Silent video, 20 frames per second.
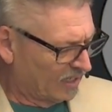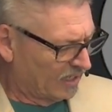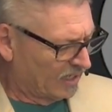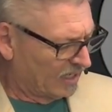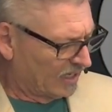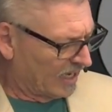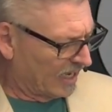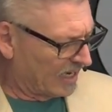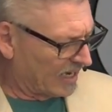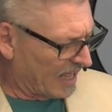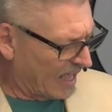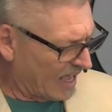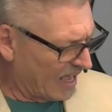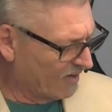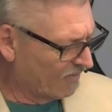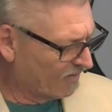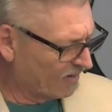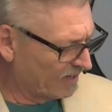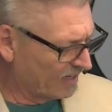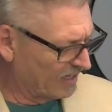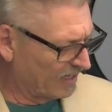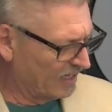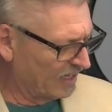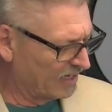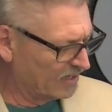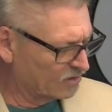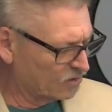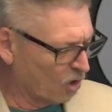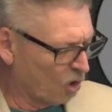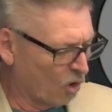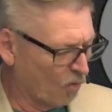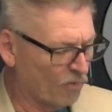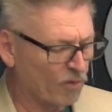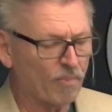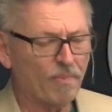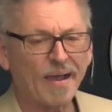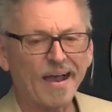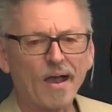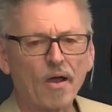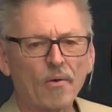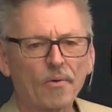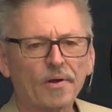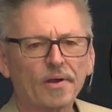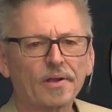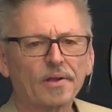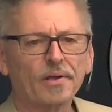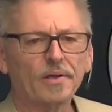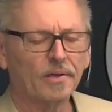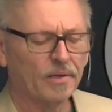and heavily, it is overpowering,